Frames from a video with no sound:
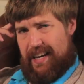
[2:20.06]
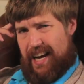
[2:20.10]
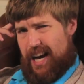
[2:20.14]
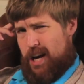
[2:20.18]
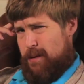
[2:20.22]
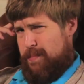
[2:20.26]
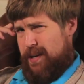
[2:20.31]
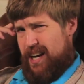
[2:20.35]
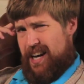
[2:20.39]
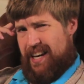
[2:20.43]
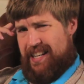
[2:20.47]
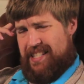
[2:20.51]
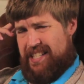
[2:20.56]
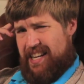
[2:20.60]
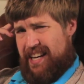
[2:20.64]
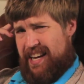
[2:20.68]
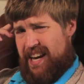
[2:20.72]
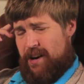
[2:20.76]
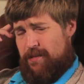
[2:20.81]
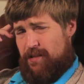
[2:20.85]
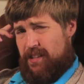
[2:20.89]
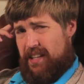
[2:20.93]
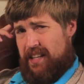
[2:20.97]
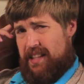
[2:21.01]
I'll be honest, I
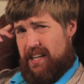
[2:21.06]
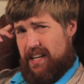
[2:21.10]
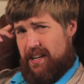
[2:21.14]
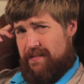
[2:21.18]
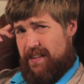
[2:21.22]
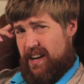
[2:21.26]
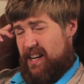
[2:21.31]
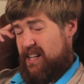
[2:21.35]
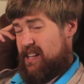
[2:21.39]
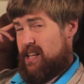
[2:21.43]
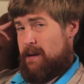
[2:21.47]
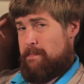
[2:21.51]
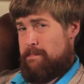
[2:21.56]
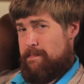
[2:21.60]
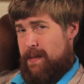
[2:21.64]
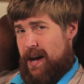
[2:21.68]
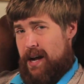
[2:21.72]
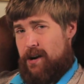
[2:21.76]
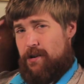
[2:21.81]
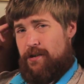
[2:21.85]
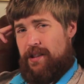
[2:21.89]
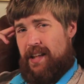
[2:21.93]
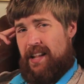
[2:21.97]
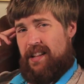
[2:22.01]
can't really think of anything
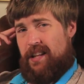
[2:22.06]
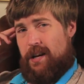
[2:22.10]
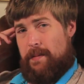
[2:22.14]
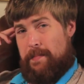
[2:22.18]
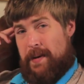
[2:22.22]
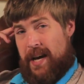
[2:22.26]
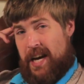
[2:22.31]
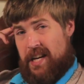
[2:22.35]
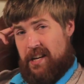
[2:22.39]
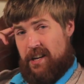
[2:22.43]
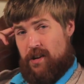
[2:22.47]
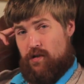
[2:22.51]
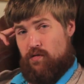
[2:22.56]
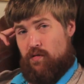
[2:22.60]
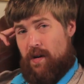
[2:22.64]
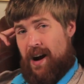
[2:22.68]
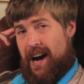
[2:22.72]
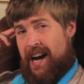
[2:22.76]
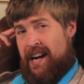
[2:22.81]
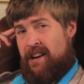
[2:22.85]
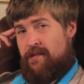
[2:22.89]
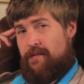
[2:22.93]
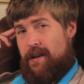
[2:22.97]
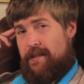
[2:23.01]
better than the abandoned
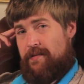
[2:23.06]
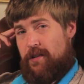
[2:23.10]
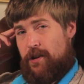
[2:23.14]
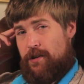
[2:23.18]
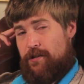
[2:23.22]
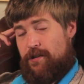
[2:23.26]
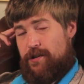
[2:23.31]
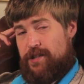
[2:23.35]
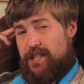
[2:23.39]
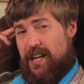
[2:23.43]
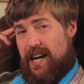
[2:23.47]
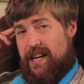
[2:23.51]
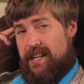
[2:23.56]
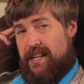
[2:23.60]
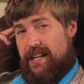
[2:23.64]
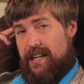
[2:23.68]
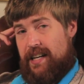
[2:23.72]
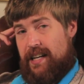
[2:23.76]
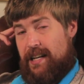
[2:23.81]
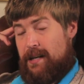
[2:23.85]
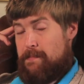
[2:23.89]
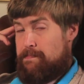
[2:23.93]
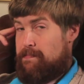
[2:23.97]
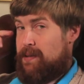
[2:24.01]
ride and river cruise
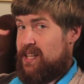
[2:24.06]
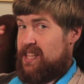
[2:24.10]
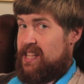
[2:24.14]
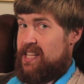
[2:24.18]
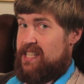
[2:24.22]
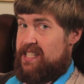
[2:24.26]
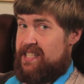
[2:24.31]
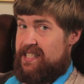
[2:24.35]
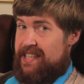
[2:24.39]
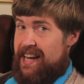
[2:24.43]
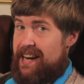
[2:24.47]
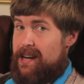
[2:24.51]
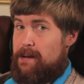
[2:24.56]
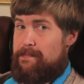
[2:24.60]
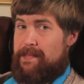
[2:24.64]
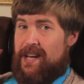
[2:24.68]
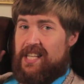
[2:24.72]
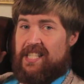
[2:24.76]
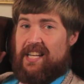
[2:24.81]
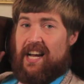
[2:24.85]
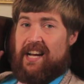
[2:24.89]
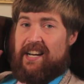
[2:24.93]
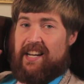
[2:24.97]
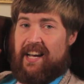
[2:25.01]
idea, but the second
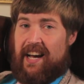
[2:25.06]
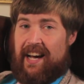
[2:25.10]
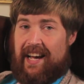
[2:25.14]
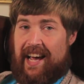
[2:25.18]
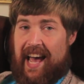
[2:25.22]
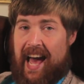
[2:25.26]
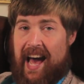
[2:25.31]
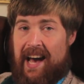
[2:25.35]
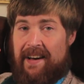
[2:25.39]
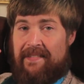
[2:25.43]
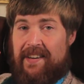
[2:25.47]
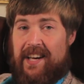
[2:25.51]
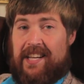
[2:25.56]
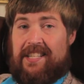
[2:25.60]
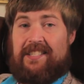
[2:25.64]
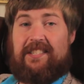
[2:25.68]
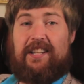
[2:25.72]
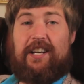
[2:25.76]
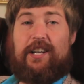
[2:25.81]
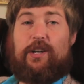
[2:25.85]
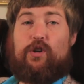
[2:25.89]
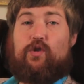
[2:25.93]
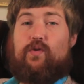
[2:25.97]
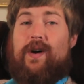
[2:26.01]
best idea I have is
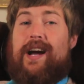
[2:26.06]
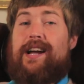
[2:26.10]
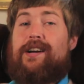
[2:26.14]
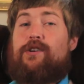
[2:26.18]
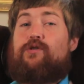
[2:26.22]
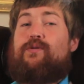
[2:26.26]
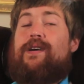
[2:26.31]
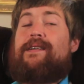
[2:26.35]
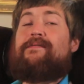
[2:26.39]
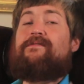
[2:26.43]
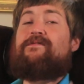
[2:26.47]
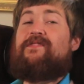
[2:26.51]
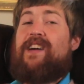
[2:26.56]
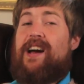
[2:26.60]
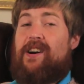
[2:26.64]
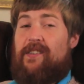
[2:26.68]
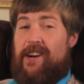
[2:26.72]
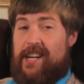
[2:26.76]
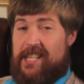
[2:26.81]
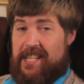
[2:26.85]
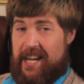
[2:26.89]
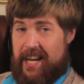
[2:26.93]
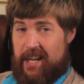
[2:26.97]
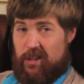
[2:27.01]
the Great Grimm
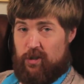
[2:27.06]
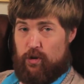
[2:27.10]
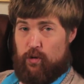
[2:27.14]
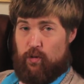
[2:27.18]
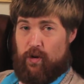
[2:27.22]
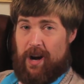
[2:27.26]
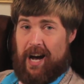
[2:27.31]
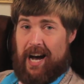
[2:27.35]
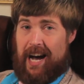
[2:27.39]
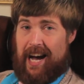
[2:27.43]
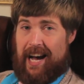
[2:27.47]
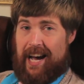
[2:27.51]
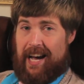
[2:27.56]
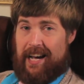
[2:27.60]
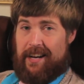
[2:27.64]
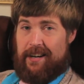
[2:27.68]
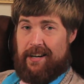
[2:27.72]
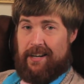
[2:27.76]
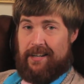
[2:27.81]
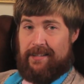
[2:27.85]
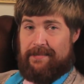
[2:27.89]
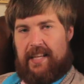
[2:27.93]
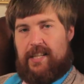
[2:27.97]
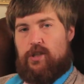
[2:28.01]
Fairy Tales
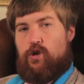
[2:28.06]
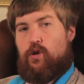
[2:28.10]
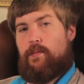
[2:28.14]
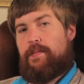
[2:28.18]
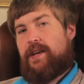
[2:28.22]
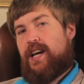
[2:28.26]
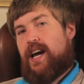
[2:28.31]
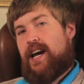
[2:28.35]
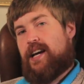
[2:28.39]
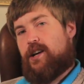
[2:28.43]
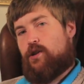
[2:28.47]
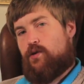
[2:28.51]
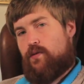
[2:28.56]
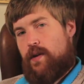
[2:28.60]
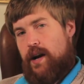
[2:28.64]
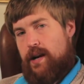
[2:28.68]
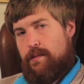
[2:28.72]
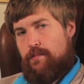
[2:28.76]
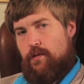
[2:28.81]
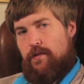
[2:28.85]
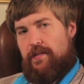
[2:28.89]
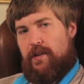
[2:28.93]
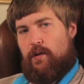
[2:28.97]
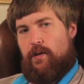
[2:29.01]
ride. This would be a
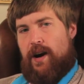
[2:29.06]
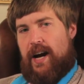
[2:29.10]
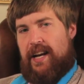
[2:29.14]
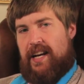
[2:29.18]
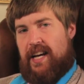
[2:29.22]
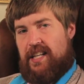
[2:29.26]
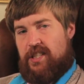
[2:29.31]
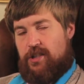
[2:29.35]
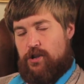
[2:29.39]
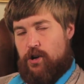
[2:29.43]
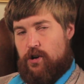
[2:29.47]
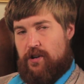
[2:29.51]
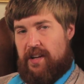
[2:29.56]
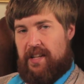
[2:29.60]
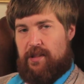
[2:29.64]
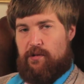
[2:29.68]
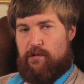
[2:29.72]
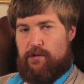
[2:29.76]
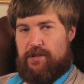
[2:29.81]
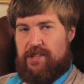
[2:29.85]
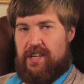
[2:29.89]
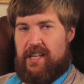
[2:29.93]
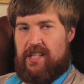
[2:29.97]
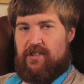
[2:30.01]
great movie ride-esque journey
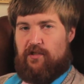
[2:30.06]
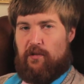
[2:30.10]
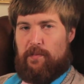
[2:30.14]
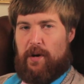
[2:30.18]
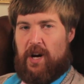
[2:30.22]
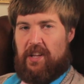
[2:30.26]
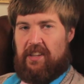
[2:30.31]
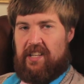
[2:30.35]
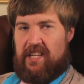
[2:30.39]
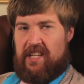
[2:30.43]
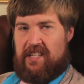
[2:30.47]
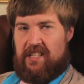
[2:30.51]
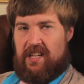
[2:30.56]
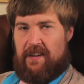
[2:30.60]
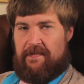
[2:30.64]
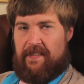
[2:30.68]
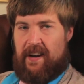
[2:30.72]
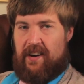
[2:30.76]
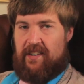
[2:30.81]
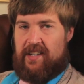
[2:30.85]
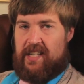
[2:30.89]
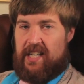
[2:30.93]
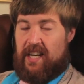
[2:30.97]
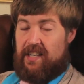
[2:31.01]
through scenes from all the Disney
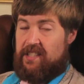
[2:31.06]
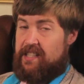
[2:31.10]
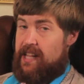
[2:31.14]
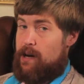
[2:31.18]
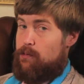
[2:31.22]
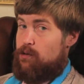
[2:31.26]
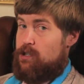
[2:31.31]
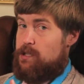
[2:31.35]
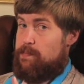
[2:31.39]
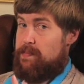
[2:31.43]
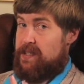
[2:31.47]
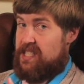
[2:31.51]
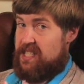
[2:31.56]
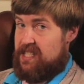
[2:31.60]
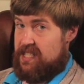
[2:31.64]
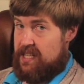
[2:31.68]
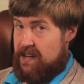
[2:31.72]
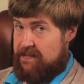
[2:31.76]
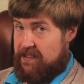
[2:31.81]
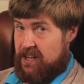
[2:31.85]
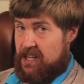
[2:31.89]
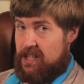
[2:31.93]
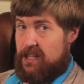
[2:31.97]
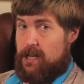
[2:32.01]
fairy tales that were
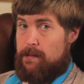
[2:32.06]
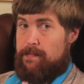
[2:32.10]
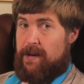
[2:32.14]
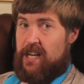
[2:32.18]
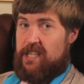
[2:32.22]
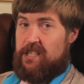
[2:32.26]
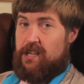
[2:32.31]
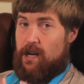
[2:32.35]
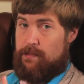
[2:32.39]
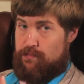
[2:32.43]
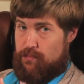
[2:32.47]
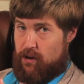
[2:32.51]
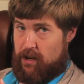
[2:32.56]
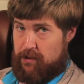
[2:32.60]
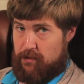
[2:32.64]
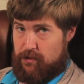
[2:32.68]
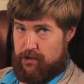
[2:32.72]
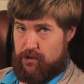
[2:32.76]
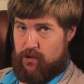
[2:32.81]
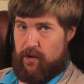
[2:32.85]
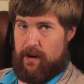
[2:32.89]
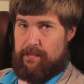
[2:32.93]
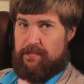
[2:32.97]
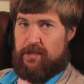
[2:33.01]
specifically based on
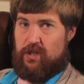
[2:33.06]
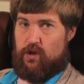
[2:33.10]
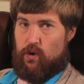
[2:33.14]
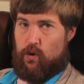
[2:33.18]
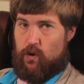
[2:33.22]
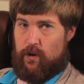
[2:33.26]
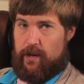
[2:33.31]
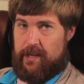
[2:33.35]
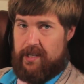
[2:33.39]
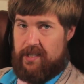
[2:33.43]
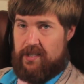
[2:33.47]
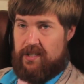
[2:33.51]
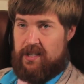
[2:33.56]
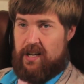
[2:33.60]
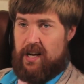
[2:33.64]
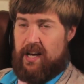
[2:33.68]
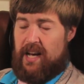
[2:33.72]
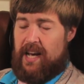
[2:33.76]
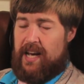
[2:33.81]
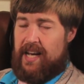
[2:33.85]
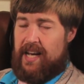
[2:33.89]
Brothers Grimm stories.